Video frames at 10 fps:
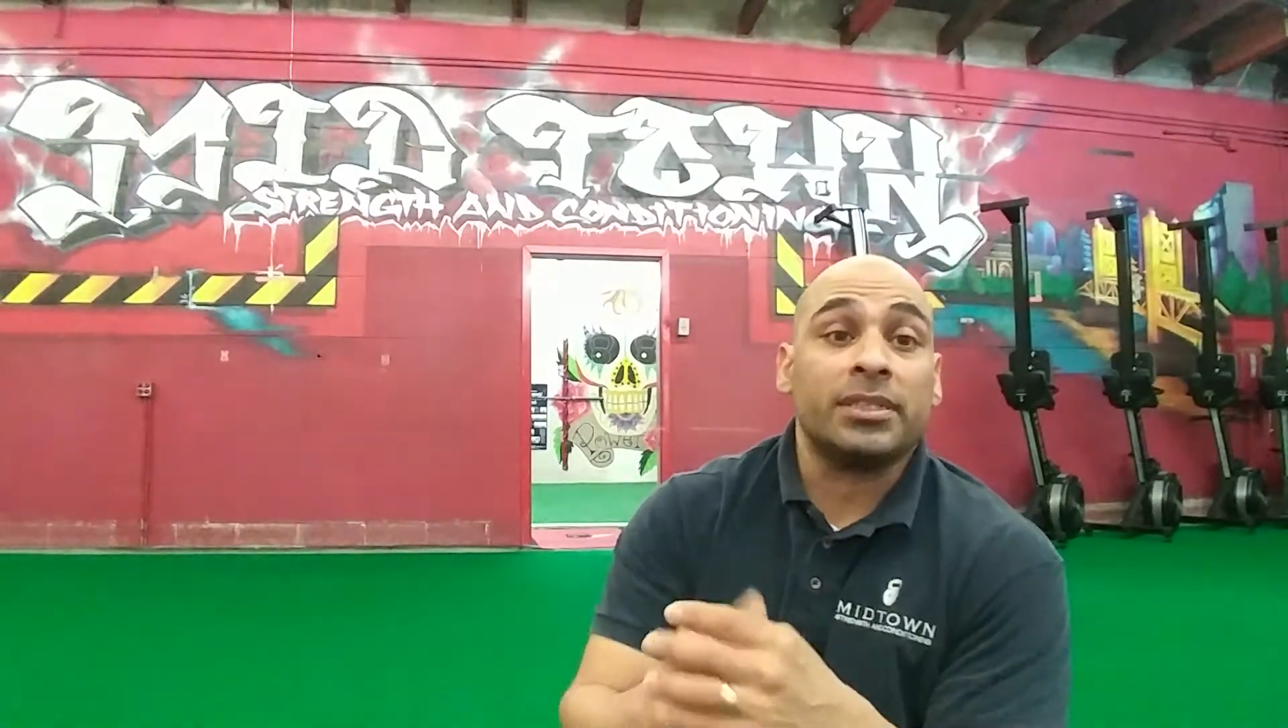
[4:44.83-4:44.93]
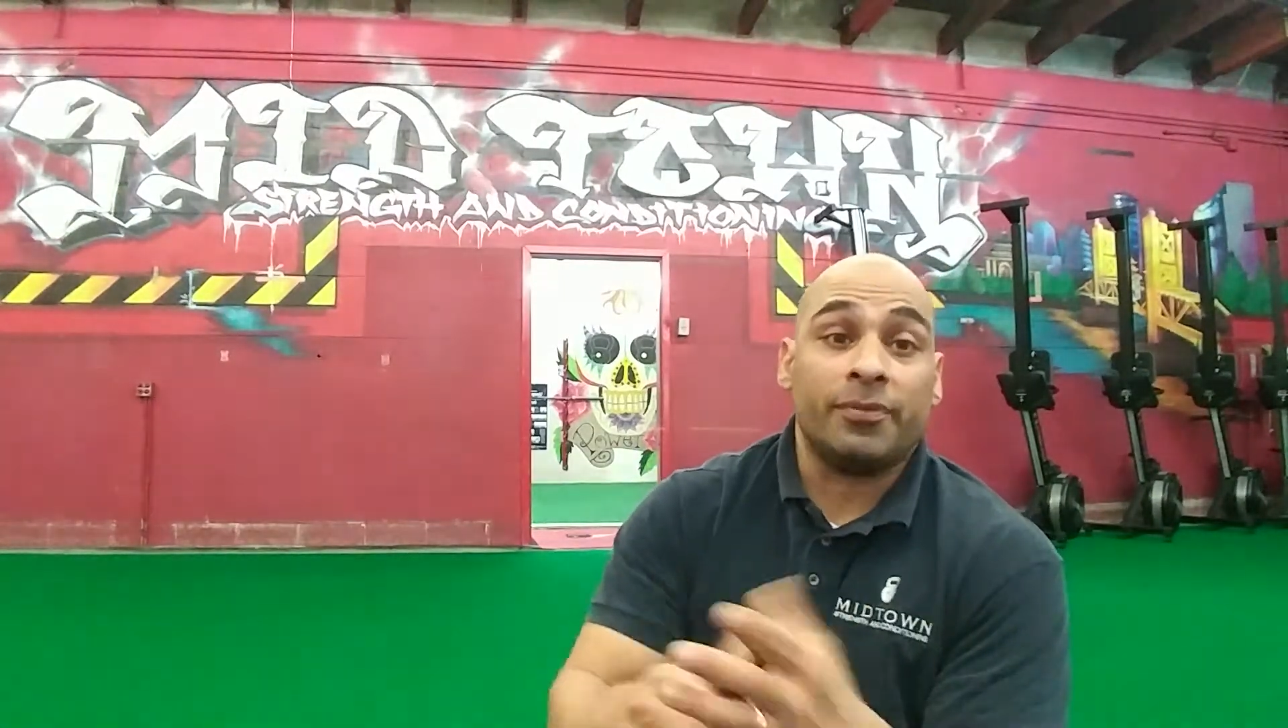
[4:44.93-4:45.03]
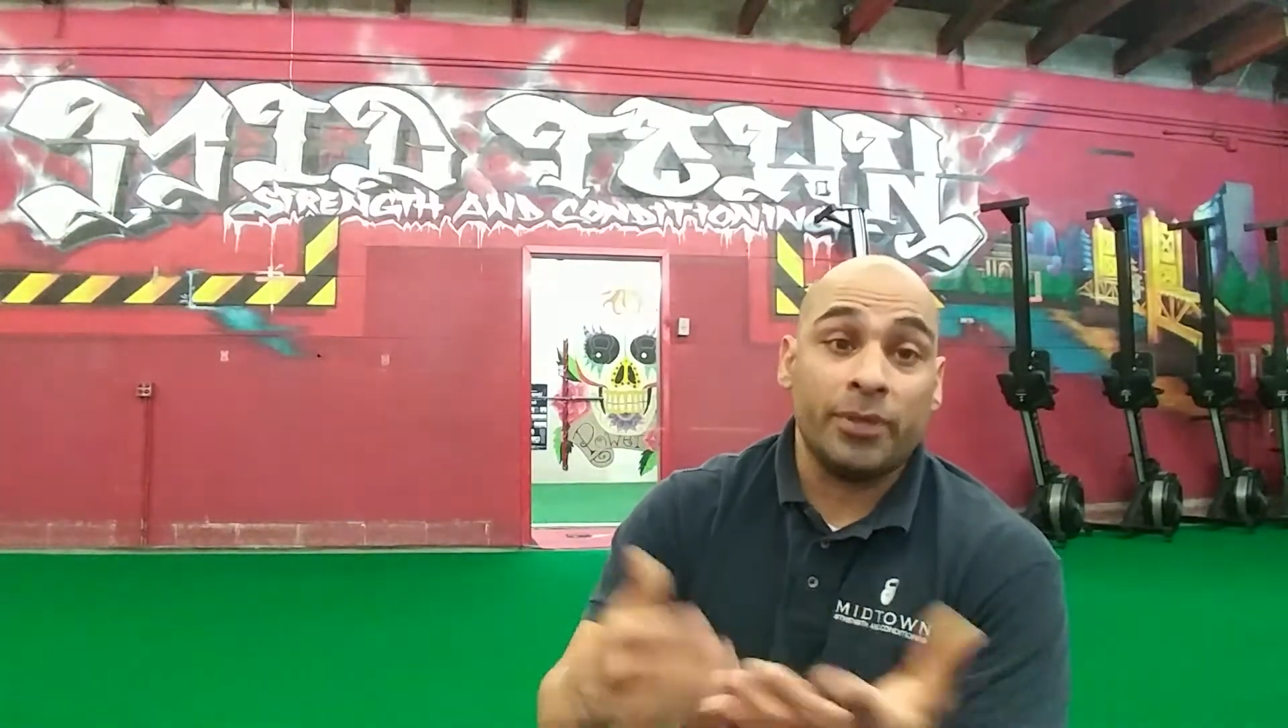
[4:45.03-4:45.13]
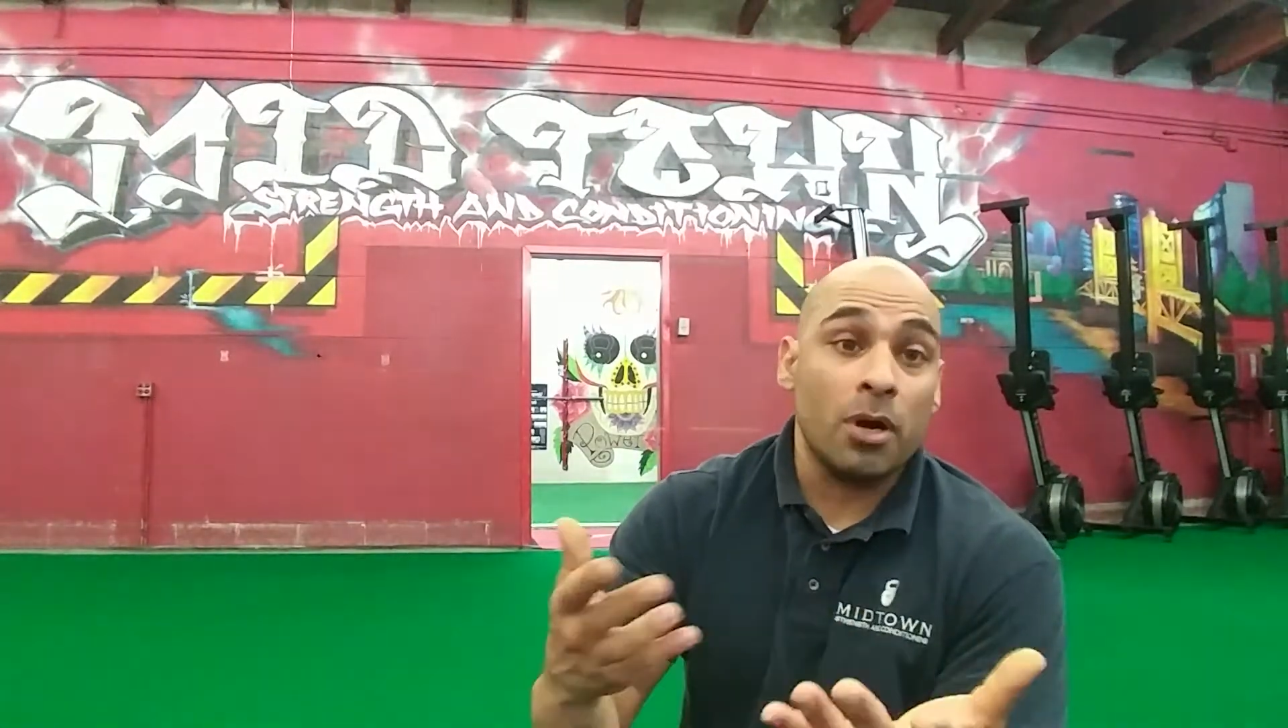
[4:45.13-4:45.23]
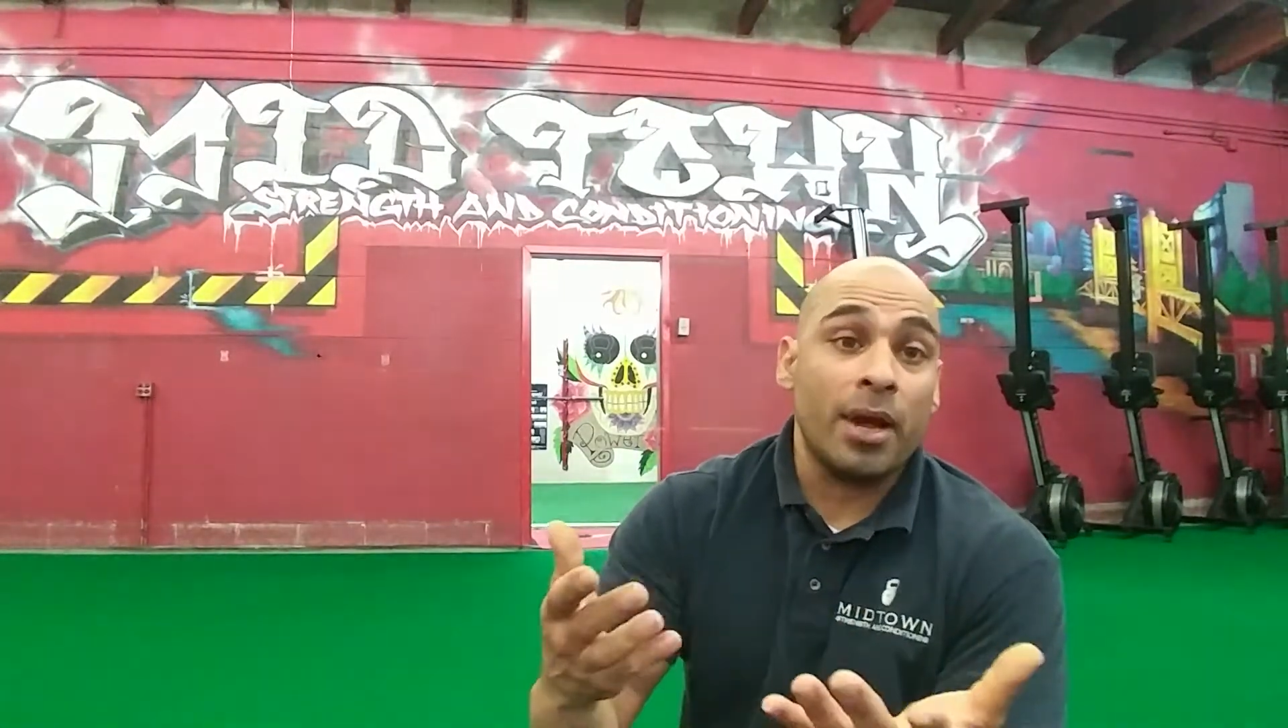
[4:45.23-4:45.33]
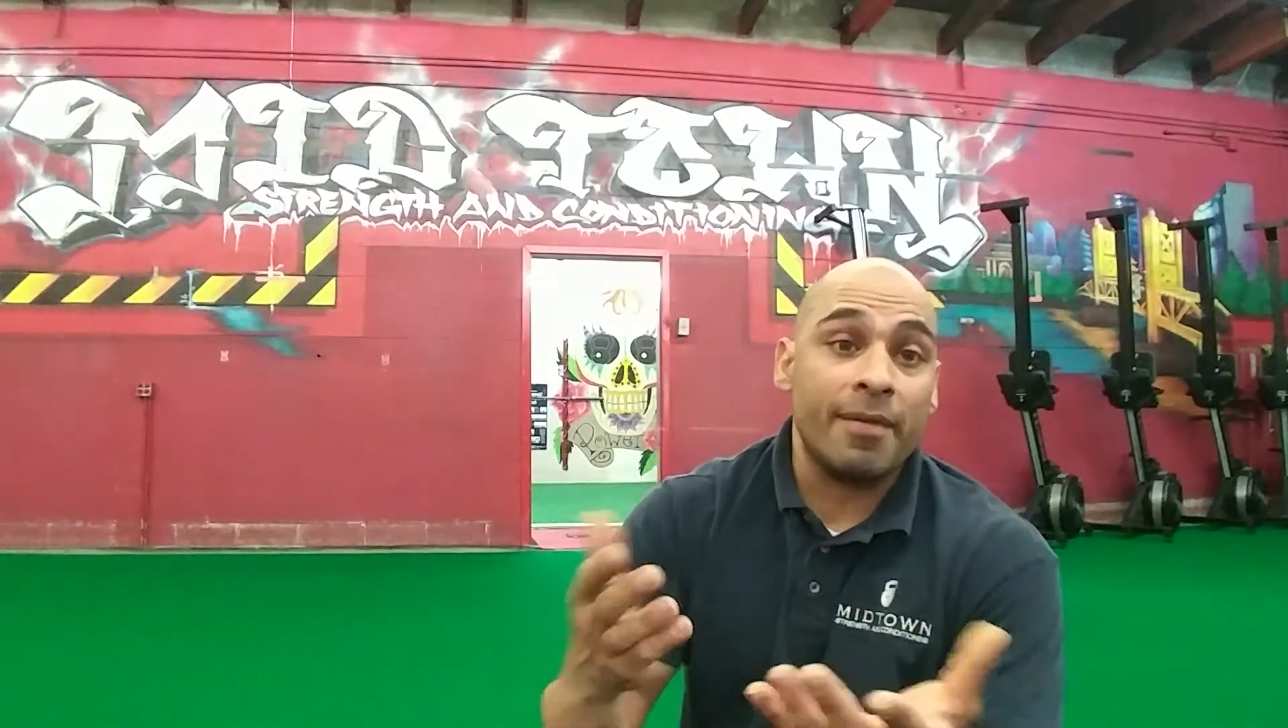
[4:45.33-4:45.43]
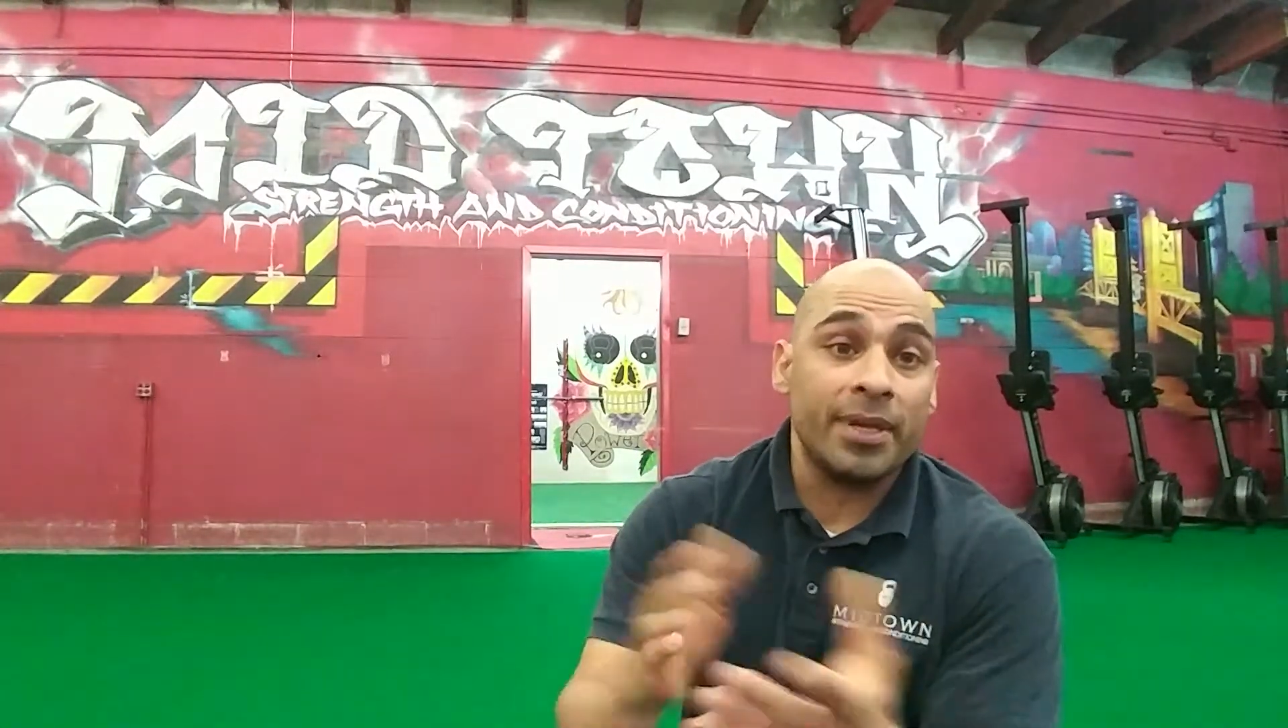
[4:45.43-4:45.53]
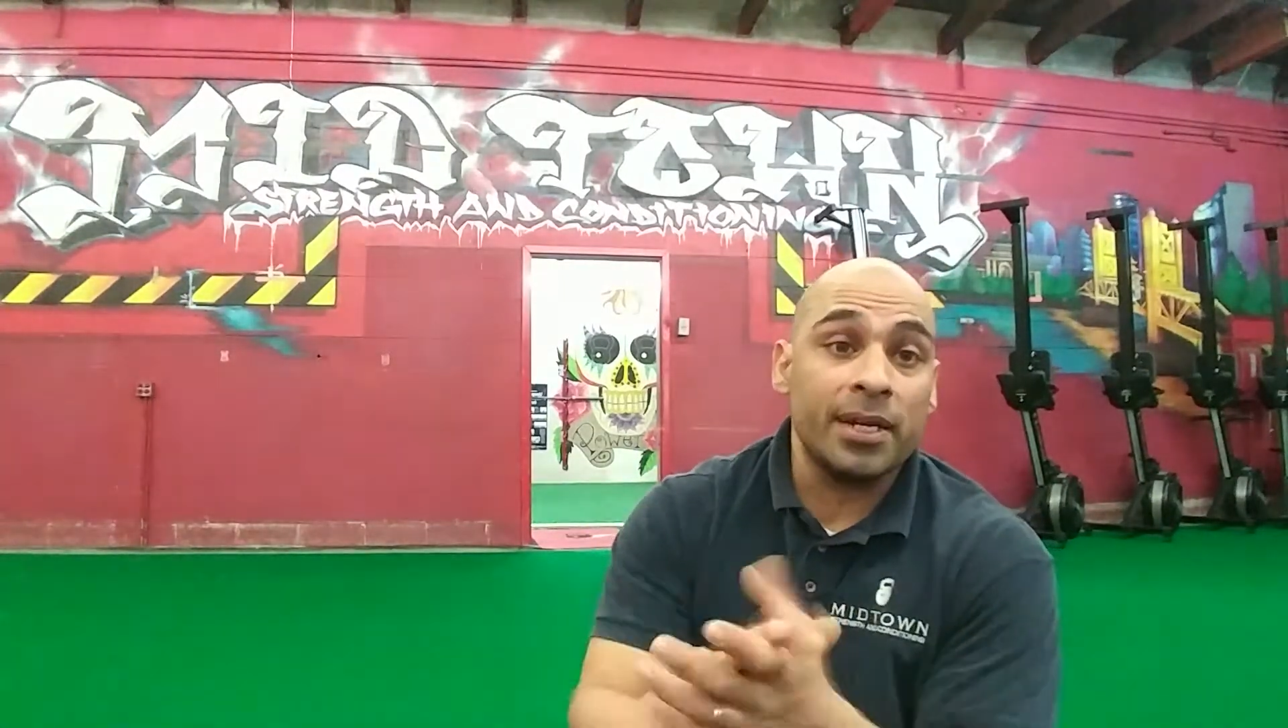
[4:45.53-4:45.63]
if you go heavy